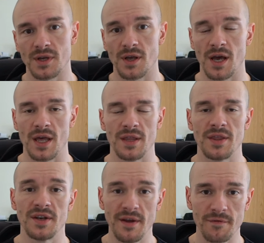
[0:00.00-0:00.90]

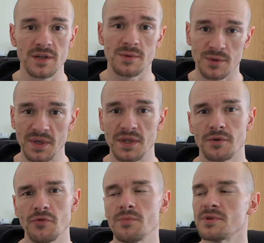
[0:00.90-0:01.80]
the difference between the
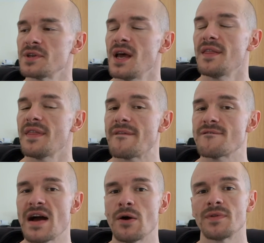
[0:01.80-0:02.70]
groups. They
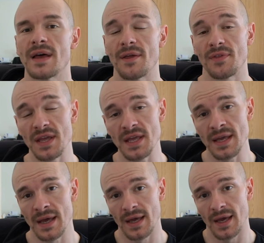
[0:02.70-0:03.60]
found that the